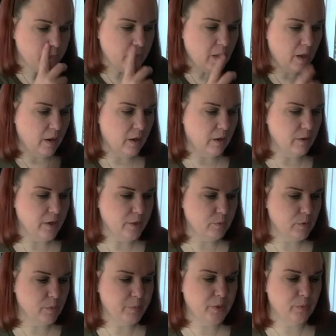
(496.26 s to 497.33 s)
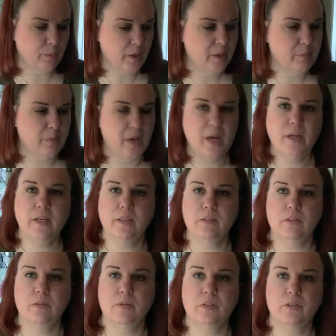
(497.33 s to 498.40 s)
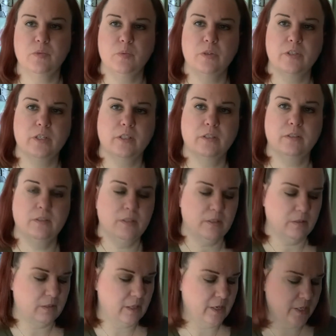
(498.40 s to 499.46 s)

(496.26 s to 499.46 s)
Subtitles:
All right, we'll be right back as soon as we're done letting